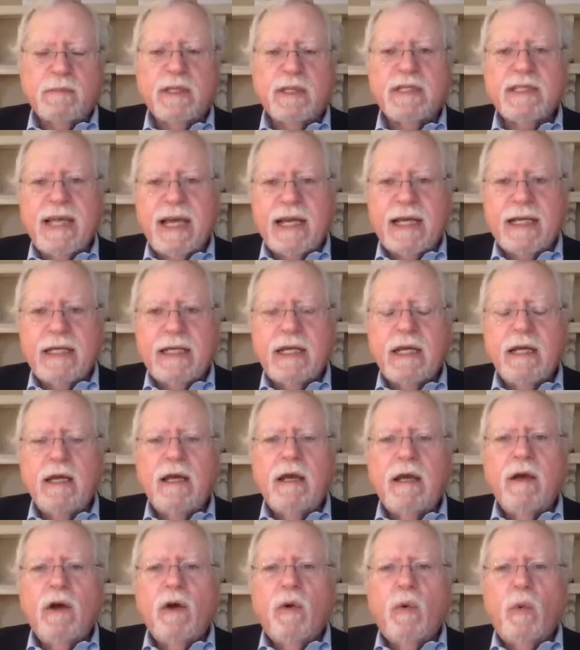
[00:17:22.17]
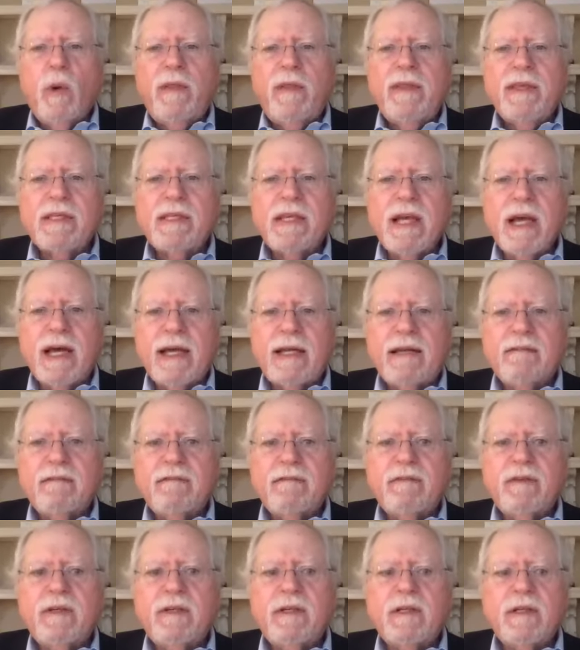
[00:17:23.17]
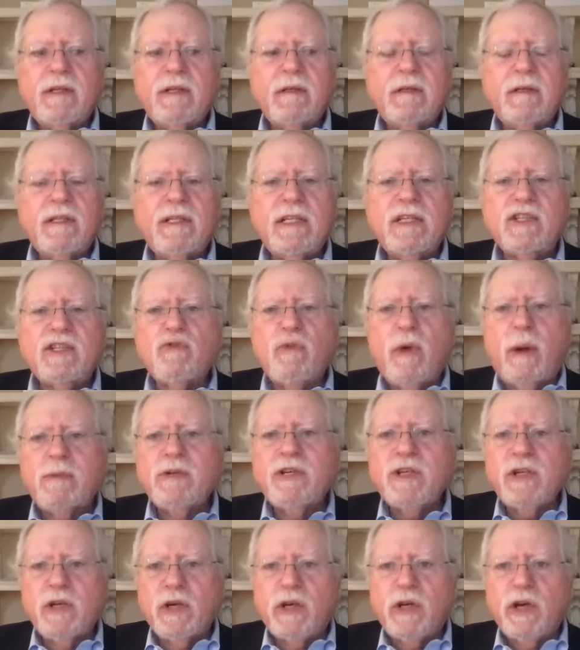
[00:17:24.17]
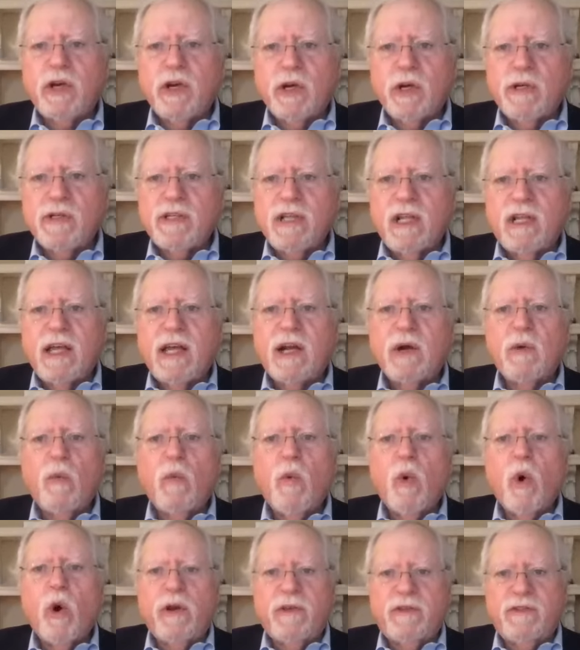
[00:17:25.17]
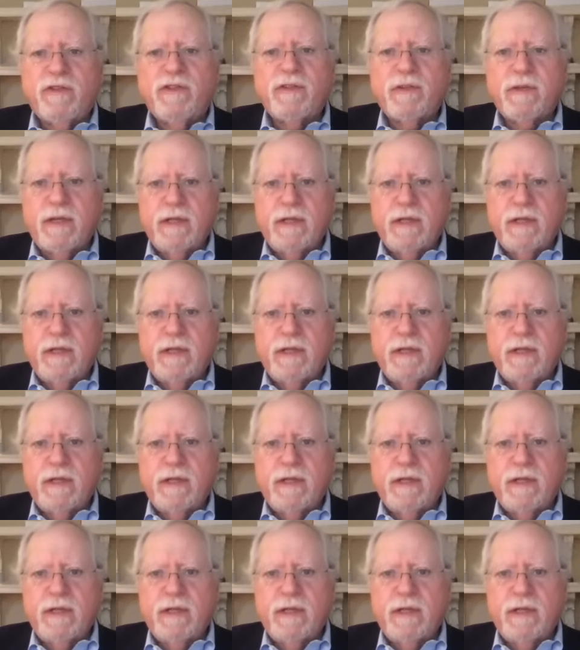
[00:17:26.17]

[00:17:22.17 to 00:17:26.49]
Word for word: But second, when this kind of disruption occurs, a lot of warts